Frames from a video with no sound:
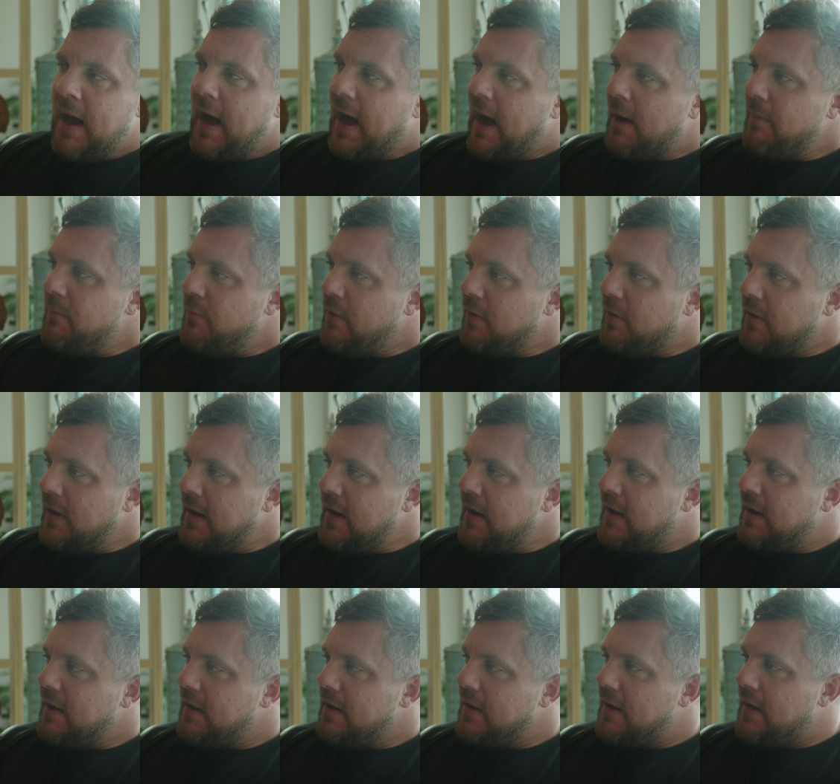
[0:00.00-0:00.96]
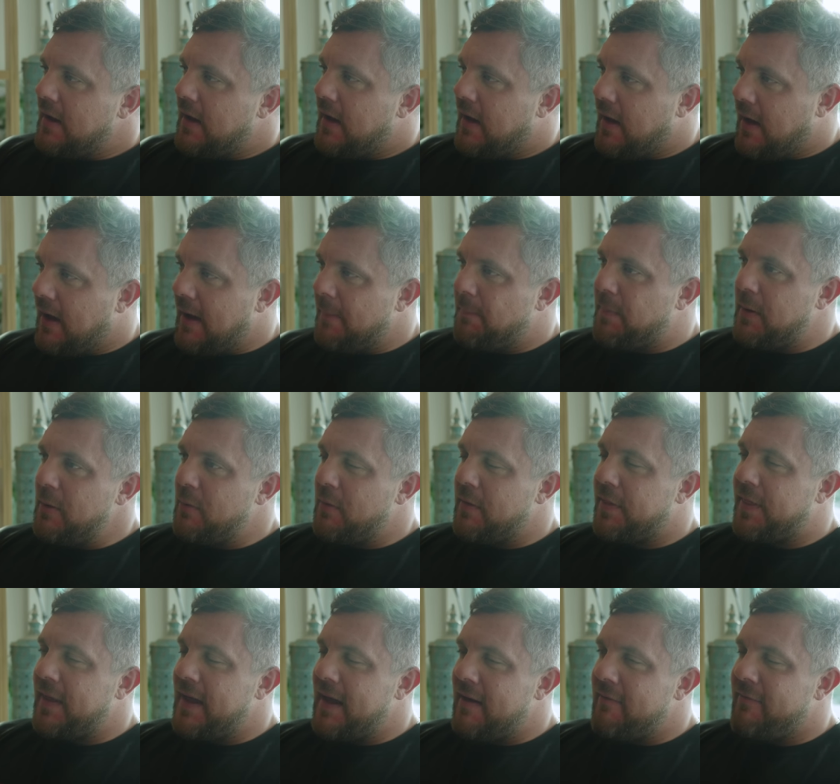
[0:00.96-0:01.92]
I'm really happy
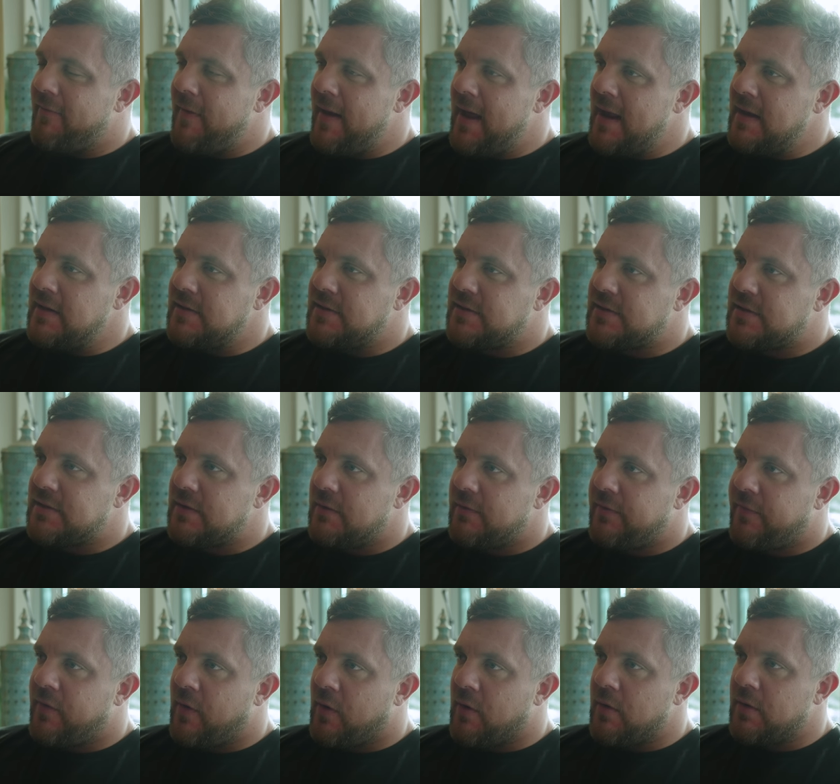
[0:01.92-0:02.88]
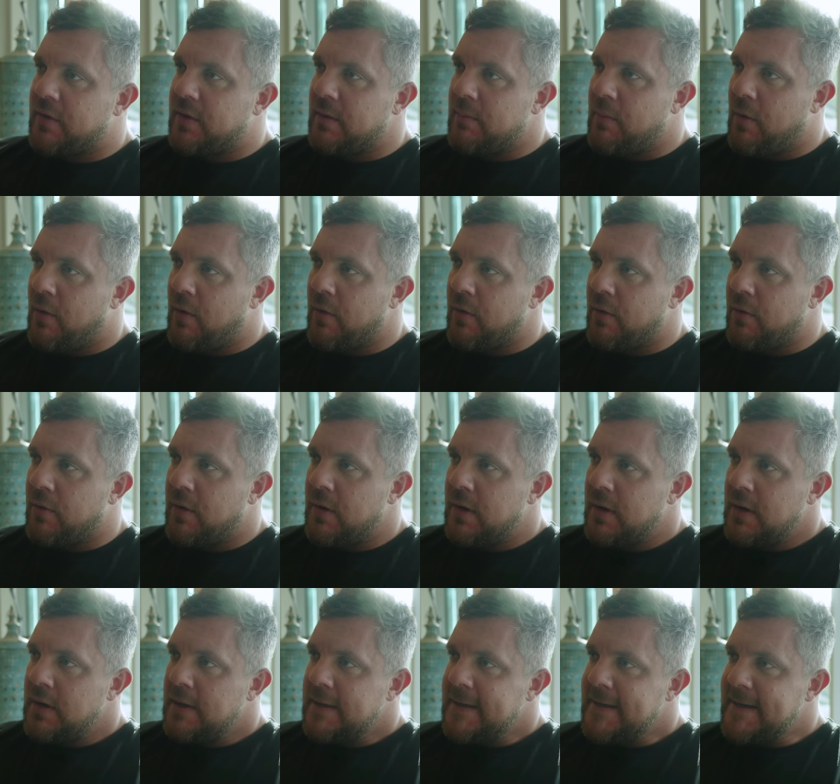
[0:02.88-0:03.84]
with the events for tomorrow.
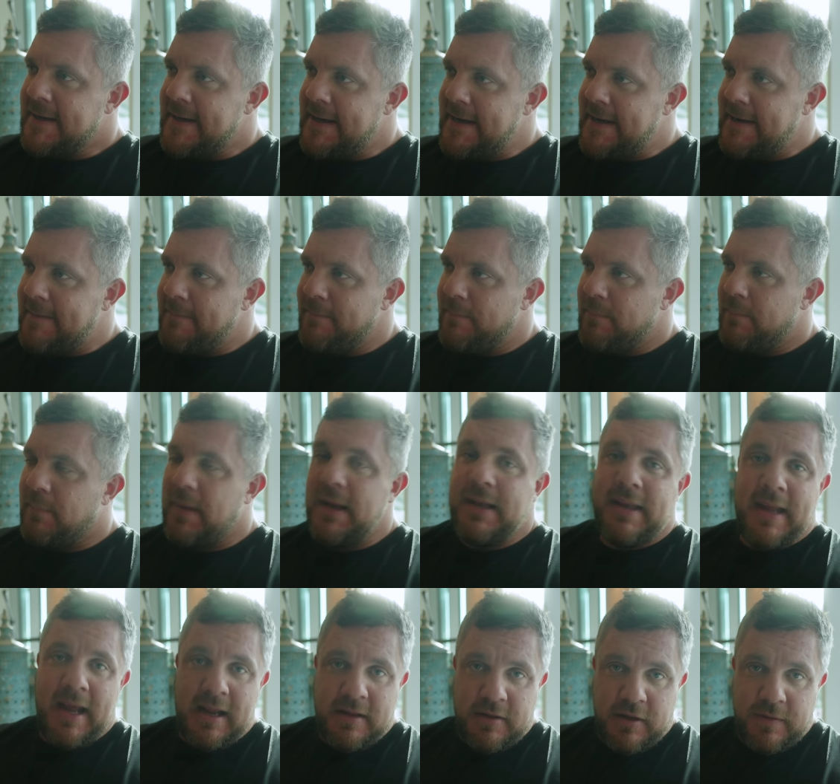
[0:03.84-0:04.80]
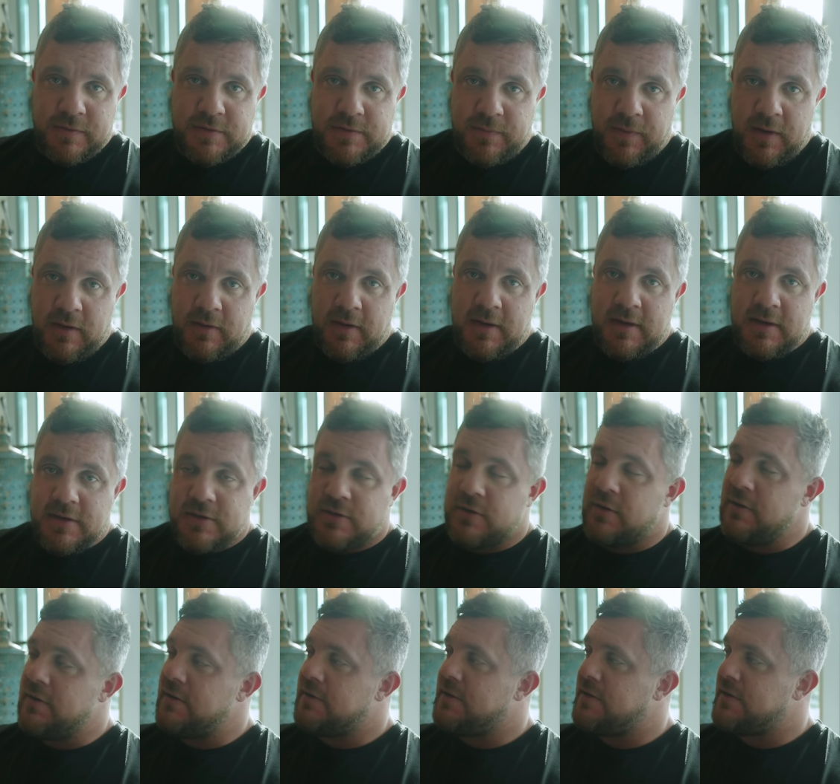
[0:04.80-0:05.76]
Um, my deadlift's feeling as
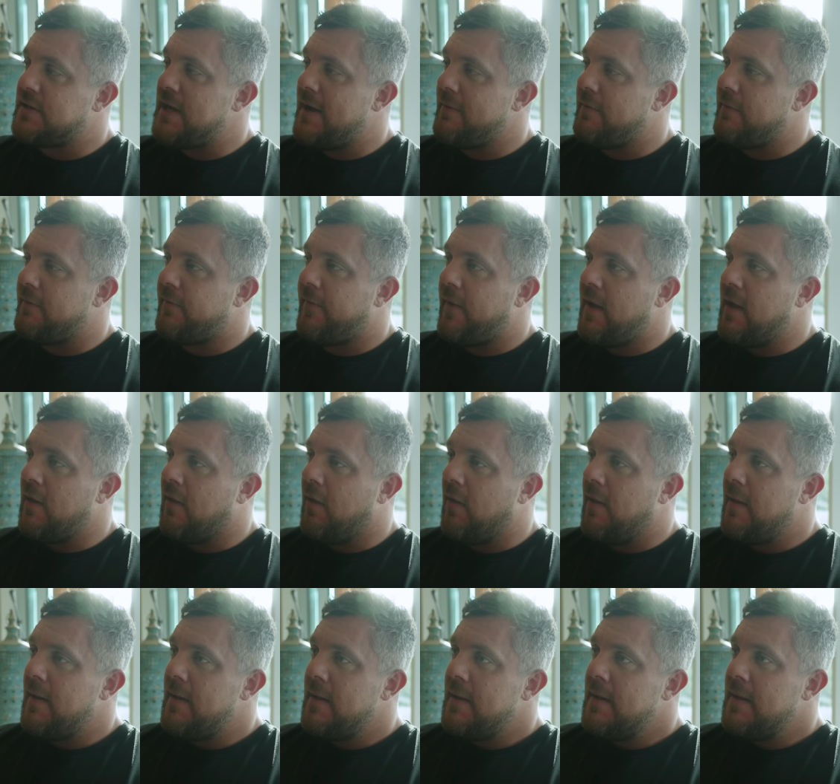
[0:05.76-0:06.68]
good as it's ever felt.